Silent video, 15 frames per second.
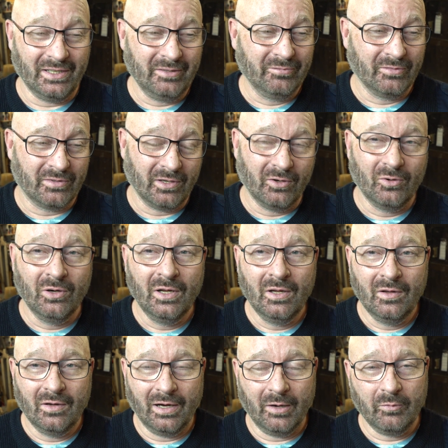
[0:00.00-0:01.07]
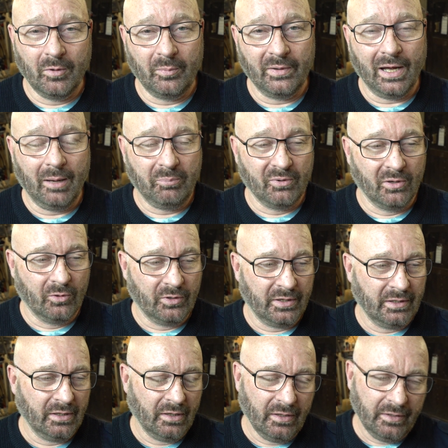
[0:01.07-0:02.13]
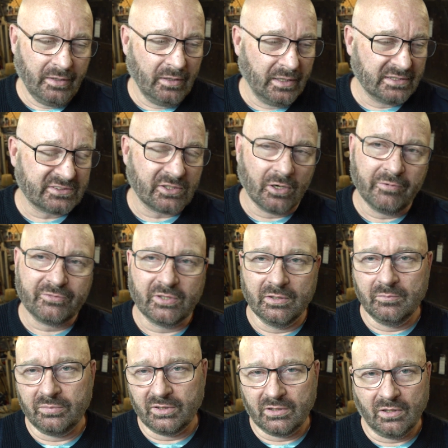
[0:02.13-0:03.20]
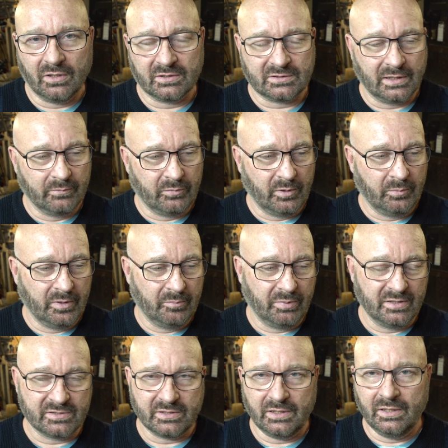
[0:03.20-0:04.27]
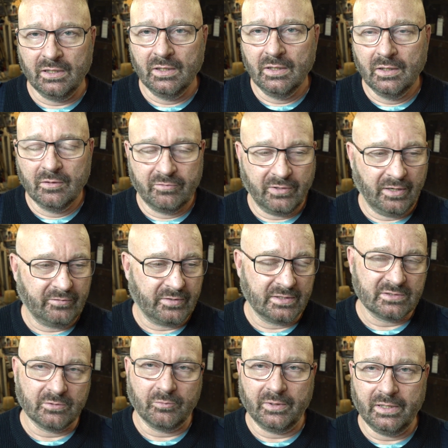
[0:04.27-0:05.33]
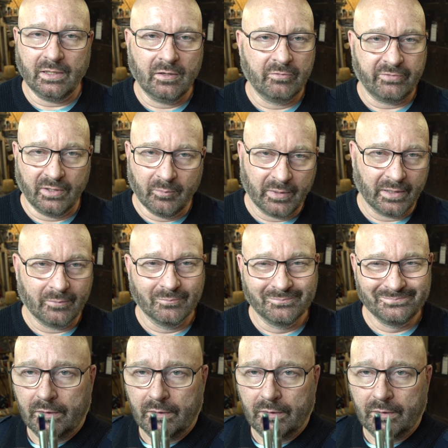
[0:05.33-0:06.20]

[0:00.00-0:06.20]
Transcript: even though I will be uploading a little less often because I will be busy 5 days a week filming.